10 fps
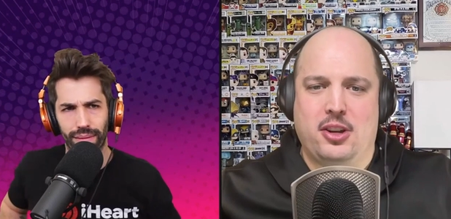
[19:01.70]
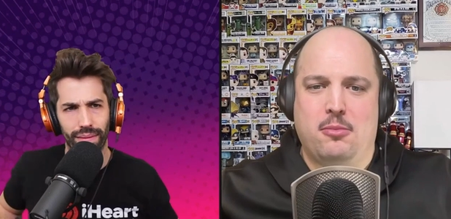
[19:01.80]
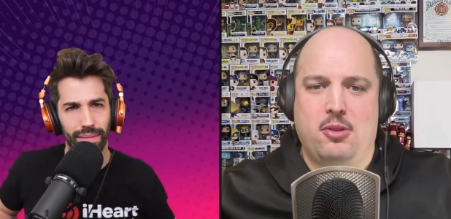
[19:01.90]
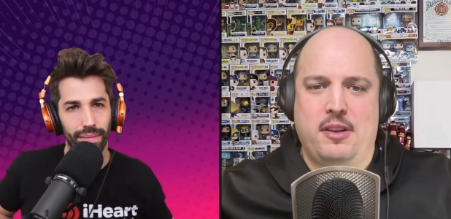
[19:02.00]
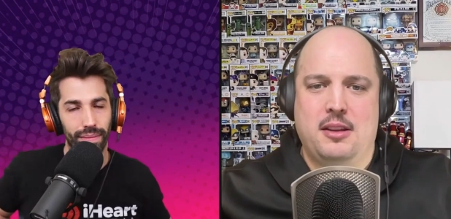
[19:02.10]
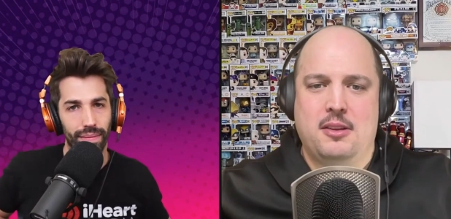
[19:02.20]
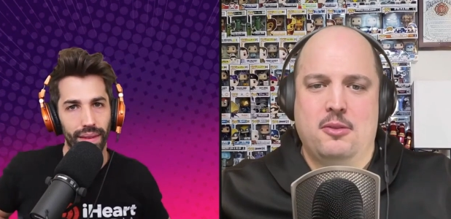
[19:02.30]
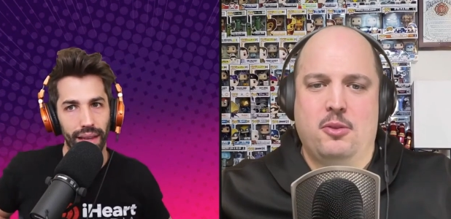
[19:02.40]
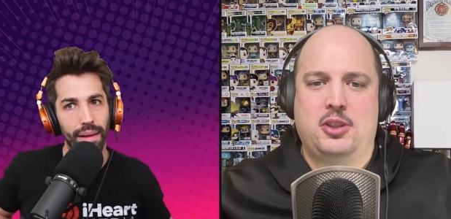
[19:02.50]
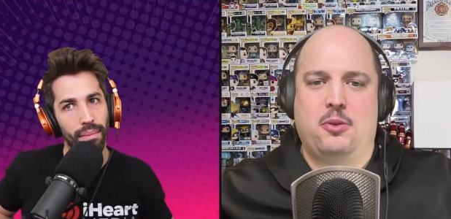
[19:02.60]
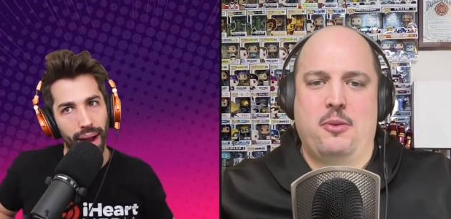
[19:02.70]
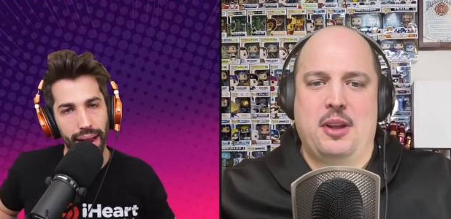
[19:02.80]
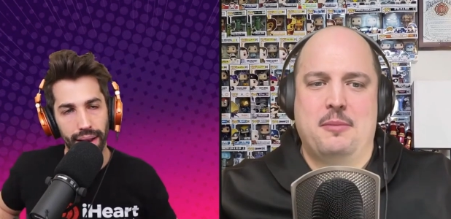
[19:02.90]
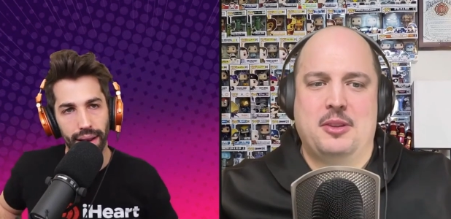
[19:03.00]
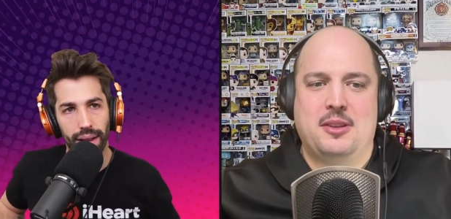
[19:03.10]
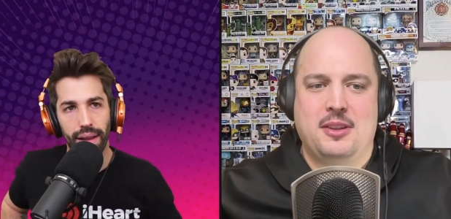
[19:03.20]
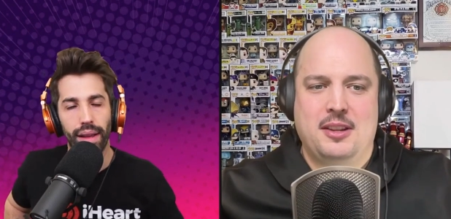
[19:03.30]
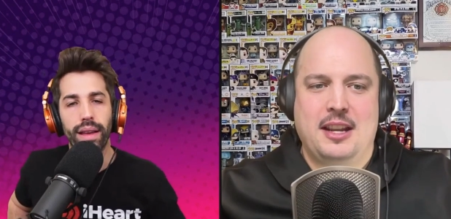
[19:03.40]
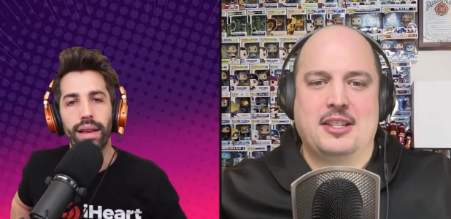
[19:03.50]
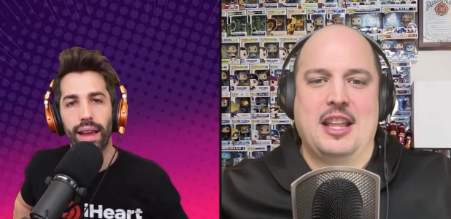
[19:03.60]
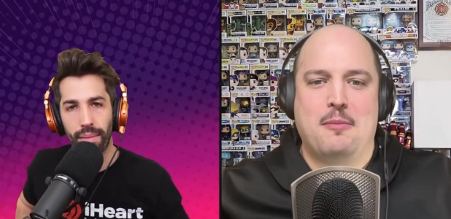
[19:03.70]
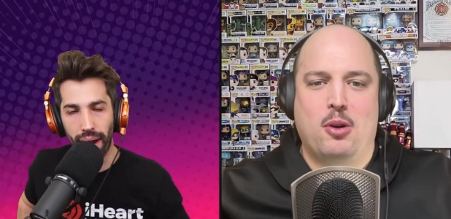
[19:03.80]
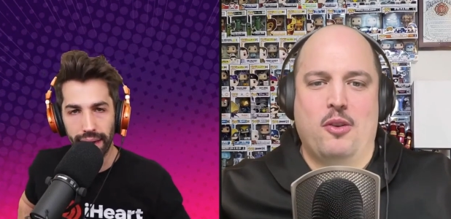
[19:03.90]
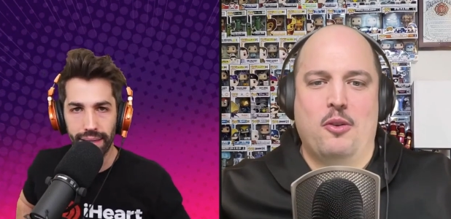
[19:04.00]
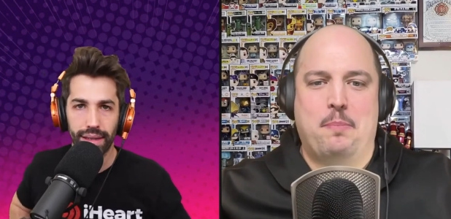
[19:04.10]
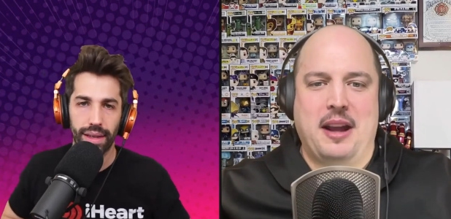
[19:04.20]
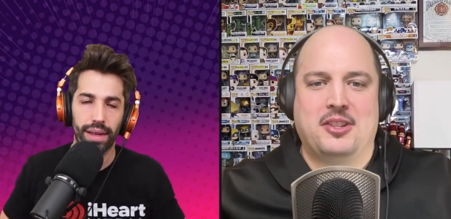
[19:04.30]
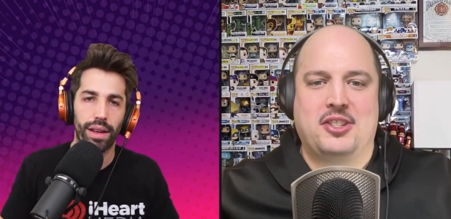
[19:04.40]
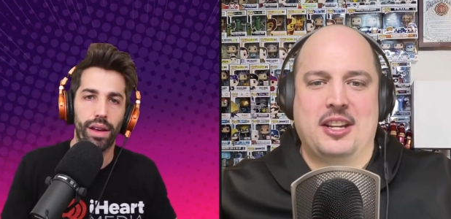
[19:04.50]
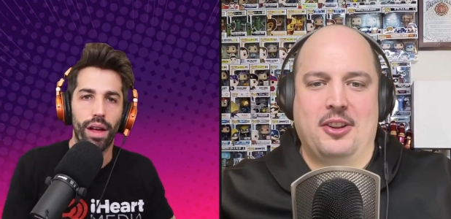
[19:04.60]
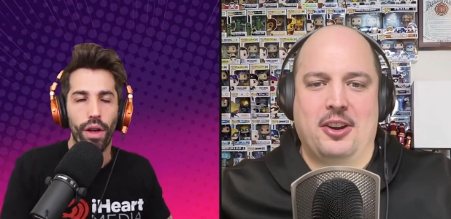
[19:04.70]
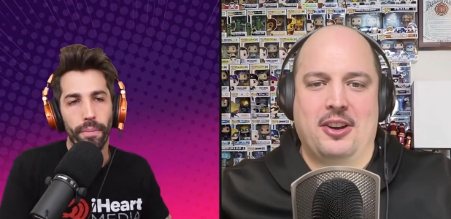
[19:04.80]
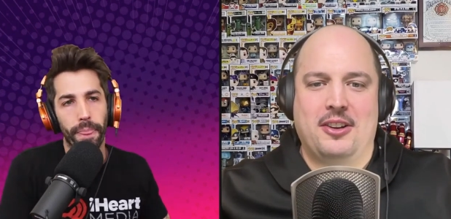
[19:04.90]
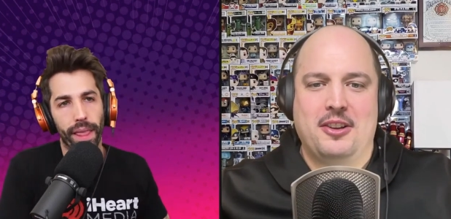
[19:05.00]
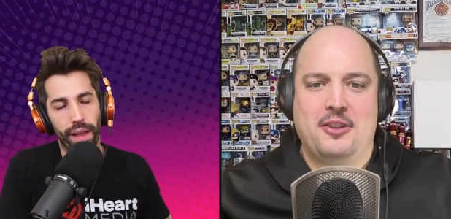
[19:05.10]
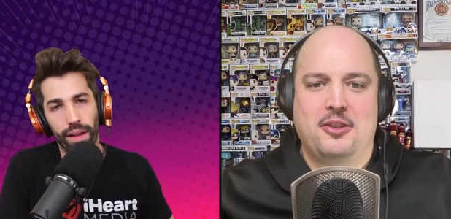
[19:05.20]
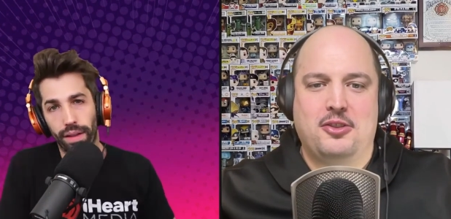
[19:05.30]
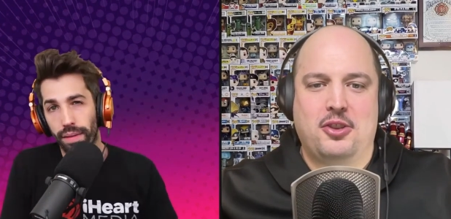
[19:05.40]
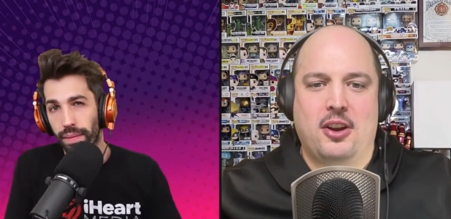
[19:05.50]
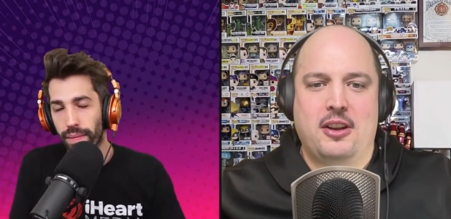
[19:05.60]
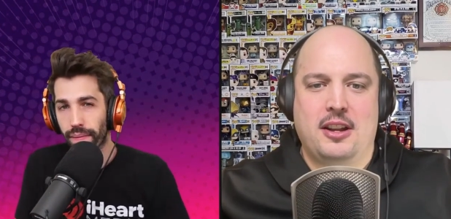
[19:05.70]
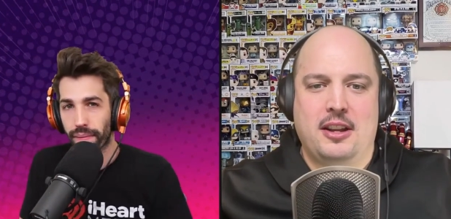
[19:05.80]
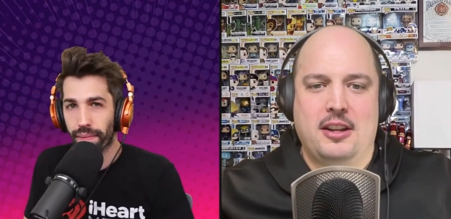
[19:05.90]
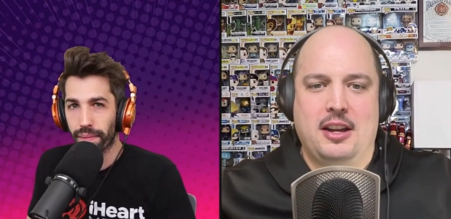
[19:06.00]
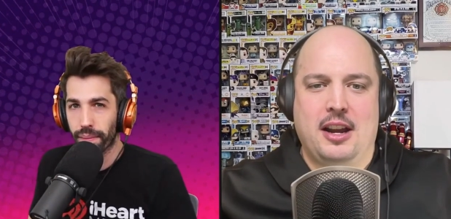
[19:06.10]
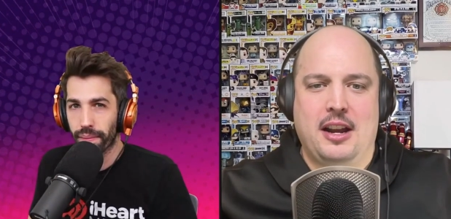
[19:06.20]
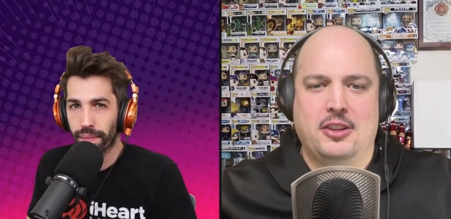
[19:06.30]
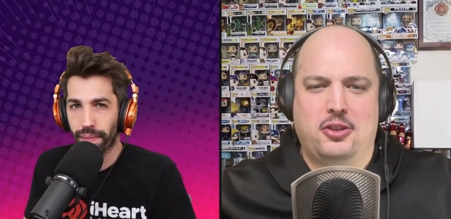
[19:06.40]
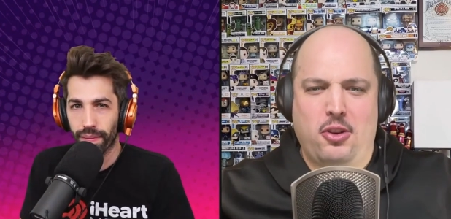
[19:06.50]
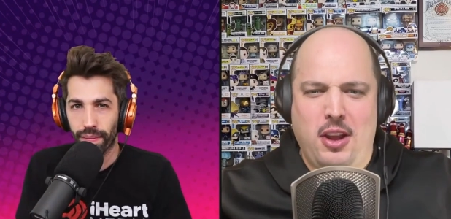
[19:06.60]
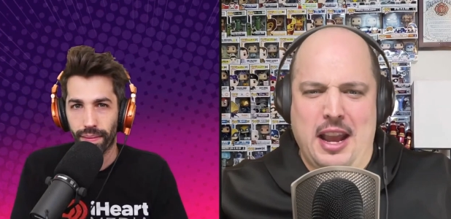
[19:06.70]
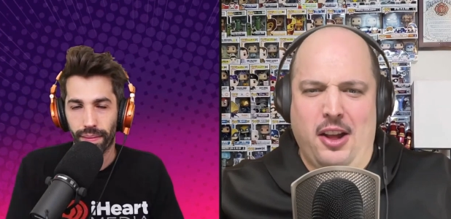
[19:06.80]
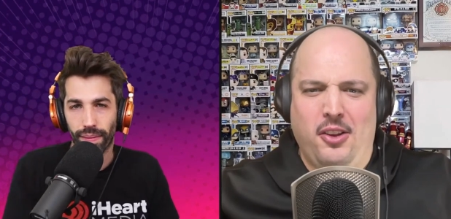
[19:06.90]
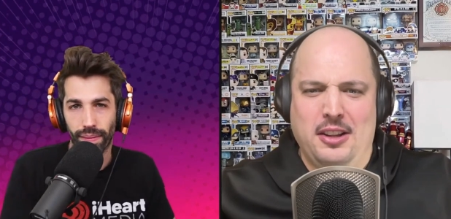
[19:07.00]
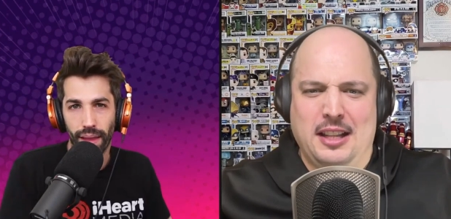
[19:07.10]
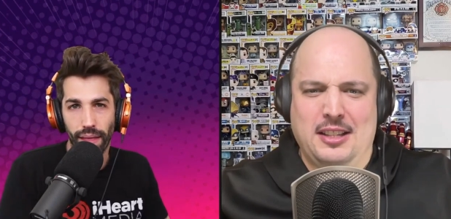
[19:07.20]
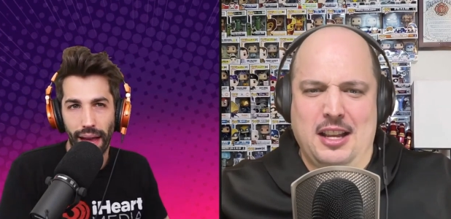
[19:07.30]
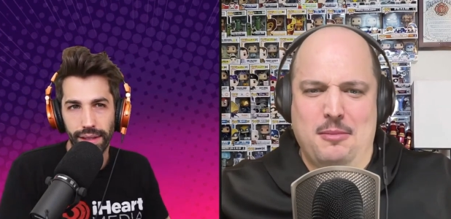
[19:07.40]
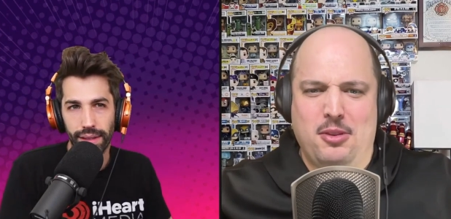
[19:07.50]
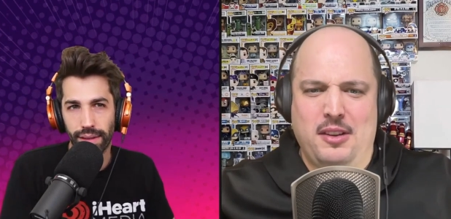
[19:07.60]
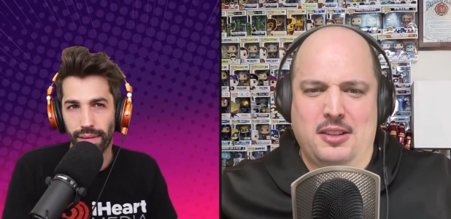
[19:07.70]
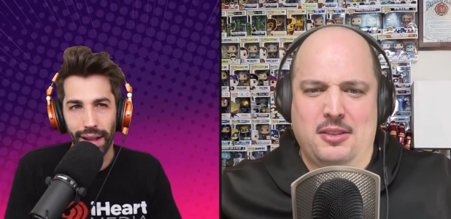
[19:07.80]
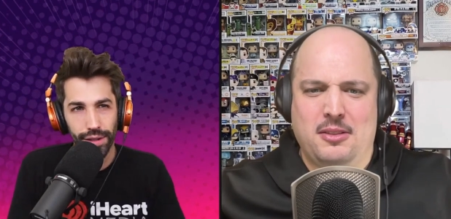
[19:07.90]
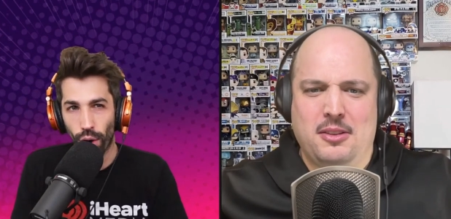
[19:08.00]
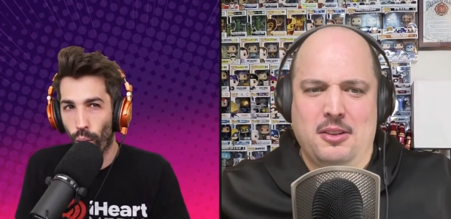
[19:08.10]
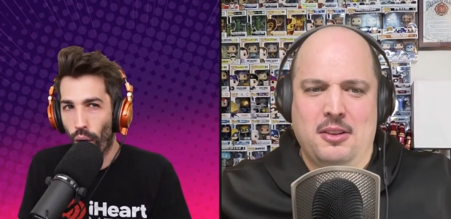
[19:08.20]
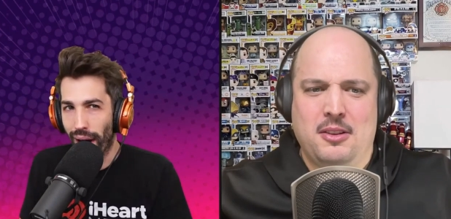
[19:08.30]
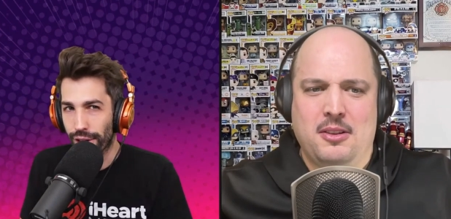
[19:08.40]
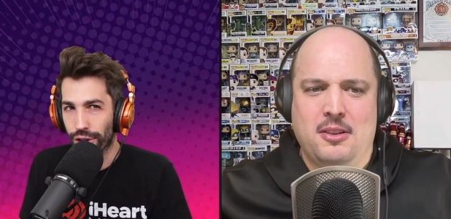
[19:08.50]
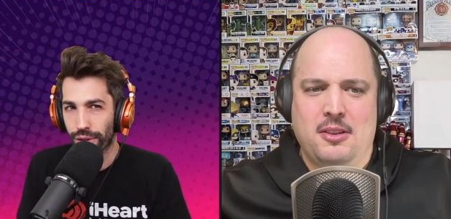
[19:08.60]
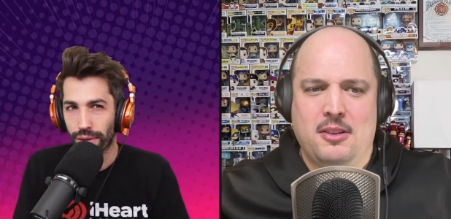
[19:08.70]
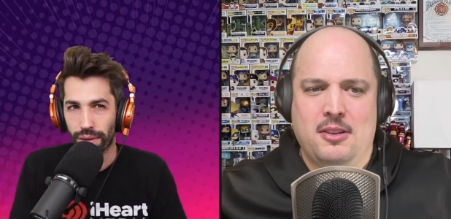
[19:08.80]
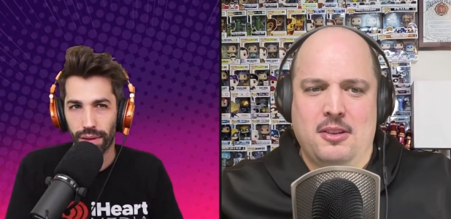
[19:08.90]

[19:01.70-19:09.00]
Speaker 1: movie? What's the he one? Might. He's in that he movie might. with Ben Stiller. Jo- uh, is it Jonah Hill? That's in that that's, movie too. That's the Watch.